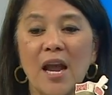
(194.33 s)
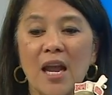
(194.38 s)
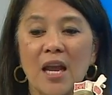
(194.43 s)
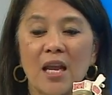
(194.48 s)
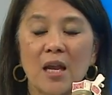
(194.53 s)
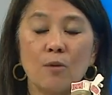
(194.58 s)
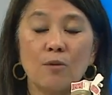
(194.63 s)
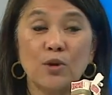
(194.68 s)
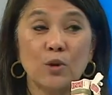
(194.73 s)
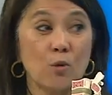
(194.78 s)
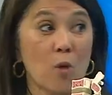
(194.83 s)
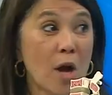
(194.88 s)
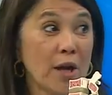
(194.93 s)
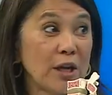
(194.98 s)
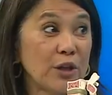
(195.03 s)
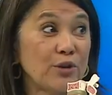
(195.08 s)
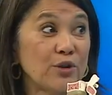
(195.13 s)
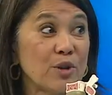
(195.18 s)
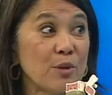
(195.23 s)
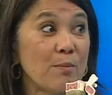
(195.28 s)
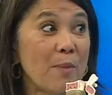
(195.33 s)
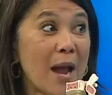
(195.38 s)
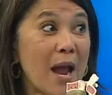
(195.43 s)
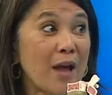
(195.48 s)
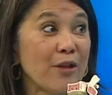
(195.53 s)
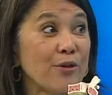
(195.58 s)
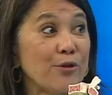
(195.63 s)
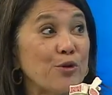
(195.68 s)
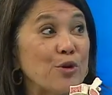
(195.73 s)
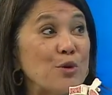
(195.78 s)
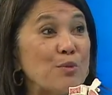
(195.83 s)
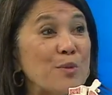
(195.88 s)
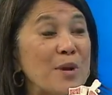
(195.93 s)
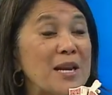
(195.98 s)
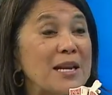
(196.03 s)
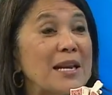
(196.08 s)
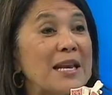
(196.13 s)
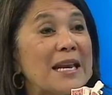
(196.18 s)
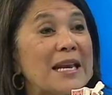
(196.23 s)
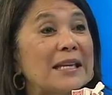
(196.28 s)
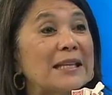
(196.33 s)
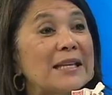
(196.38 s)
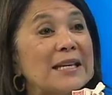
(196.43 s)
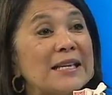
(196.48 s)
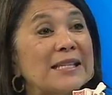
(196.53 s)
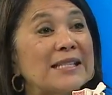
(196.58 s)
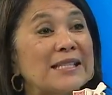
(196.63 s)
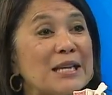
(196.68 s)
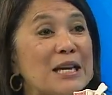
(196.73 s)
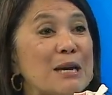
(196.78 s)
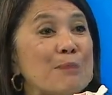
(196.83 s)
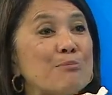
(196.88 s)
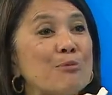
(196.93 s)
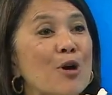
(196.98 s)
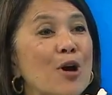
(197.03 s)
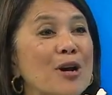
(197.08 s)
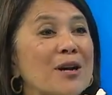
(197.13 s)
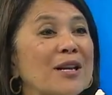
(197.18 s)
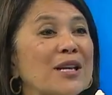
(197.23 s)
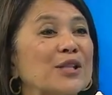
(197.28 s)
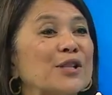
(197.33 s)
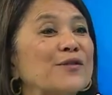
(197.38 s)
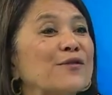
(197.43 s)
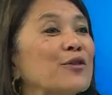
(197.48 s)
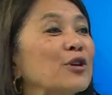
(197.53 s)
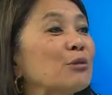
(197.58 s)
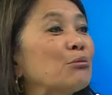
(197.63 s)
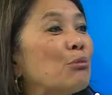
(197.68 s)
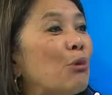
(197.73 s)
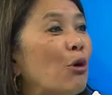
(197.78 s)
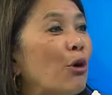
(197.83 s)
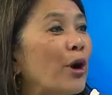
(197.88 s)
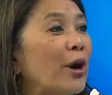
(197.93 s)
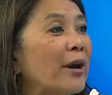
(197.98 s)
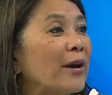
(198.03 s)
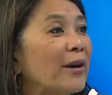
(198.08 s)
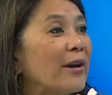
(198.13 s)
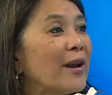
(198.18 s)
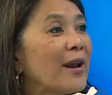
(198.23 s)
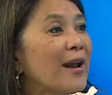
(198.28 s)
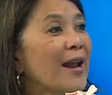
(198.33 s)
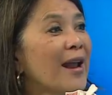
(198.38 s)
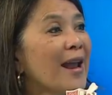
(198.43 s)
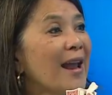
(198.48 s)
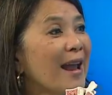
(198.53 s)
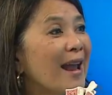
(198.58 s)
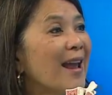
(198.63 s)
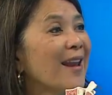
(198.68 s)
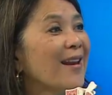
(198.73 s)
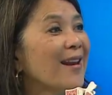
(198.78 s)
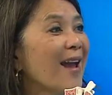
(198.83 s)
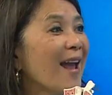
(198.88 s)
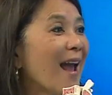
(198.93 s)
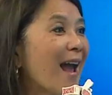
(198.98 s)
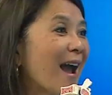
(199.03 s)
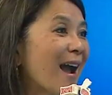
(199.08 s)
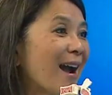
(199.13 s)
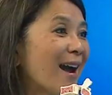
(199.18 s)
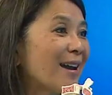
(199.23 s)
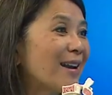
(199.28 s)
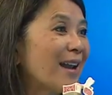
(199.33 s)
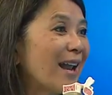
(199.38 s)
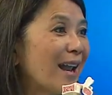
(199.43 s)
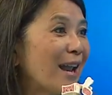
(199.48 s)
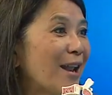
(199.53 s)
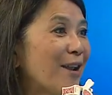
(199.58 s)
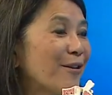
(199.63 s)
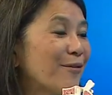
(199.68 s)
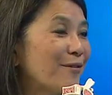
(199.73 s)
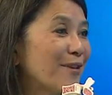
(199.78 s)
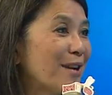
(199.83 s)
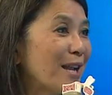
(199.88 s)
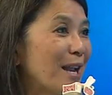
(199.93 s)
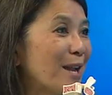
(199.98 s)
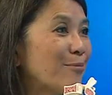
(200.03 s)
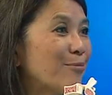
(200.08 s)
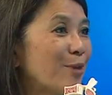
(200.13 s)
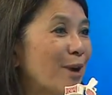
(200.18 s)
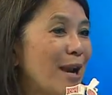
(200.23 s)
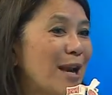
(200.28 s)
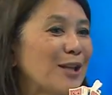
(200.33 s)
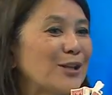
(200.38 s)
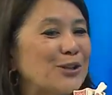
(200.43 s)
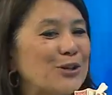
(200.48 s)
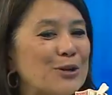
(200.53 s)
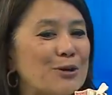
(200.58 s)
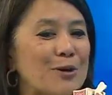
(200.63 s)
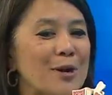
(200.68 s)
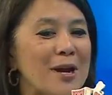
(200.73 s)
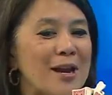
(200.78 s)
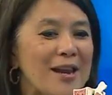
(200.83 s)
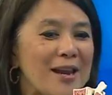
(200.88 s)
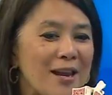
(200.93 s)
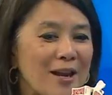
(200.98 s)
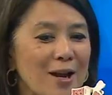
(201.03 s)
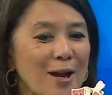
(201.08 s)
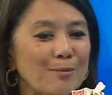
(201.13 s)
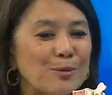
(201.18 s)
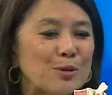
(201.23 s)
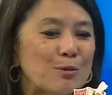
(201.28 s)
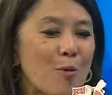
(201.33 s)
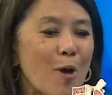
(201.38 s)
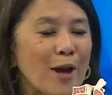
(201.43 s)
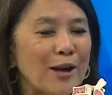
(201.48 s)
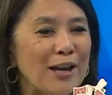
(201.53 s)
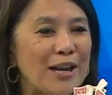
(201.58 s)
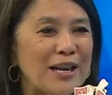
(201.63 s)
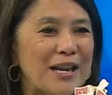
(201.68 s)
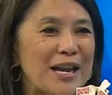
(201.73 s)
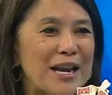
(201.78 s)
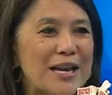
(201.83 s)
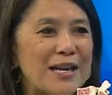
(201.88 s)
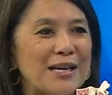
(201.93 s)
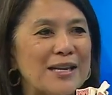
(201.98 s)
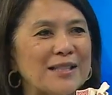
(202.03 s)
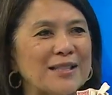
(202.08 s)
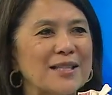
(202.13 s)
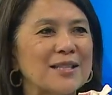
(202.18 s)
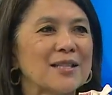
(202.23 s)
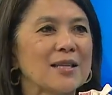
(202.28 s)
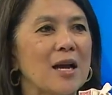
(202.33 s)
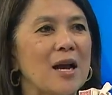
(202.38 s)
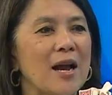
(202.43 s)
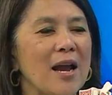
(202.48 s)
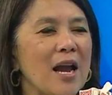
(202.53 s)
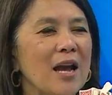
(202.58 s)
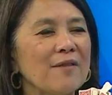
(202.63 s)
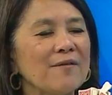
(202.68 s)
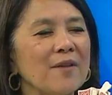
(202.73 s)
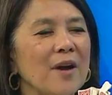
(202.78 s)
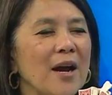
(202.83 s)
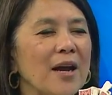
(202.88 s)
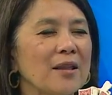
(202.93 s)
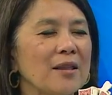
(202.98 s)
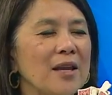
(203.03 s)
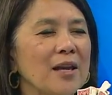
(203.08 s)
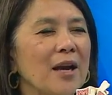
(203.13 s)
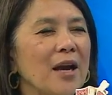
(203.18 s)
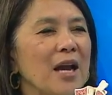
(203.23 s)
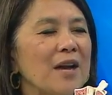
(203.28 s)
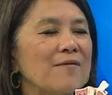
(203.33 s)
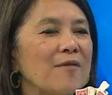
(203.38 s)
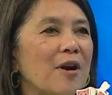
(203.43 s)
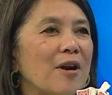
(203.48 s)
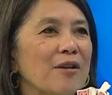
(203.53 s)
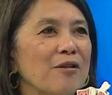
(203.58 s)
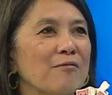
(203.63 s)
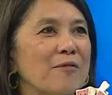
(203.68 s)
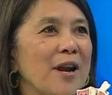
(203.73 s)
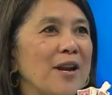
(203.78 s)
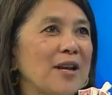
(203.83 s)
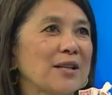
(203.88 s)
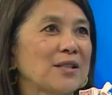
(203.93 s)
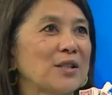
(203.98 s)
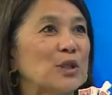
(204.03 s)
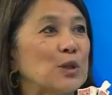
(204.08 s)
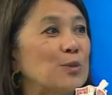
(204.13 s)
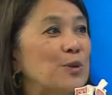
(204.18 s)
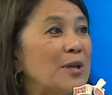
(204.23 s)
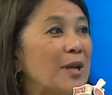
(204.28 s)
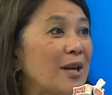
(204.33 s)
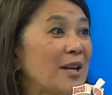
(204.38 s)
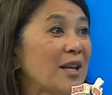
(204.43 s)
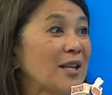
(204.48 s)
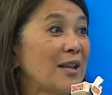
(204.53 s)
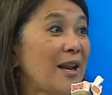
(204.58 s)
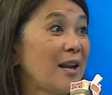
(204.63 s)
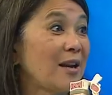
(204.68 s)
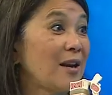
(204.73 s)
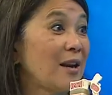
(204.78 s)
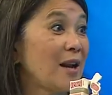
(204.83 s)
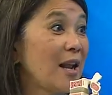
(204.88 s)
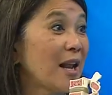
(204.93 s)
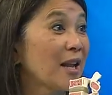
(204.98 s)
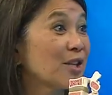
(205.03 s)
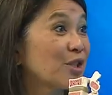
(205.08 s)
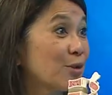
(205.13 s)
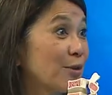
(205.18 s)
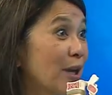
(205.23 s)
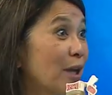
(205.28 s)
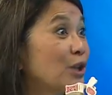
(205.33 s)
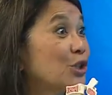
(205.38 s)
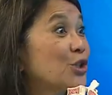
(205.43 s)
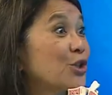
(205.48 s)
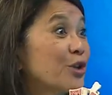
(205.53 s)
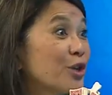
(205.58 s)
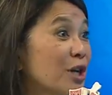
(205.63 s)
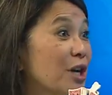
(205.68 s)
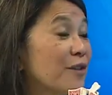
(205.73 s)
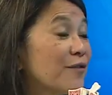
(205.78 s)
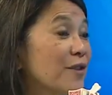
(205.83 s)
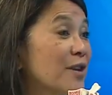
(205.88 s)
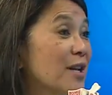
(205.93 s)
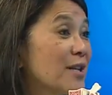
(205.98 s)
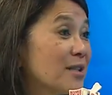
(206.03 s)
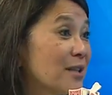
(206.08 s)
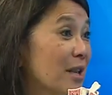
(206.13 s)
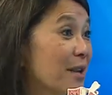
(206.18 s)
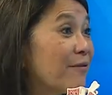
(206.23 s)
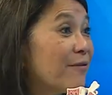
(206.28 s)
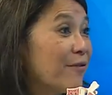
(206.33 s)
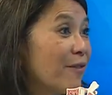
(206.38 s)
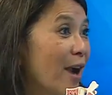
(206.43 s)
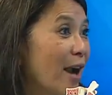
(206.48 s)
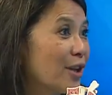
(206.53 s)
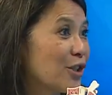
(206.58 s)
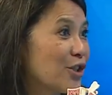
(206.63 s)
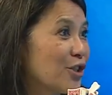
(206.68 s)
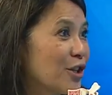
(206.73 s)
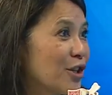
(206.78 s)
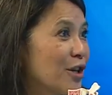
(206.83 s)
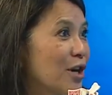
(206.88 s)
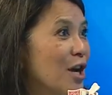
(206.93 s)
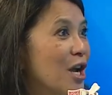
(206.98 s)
He was walking to the bathroom and hit his hip on his footboard and had a break. So he comes waddling in. He says, I think I have arthritis. And so we get an x-ray, and sure enough, he has a hip fracture.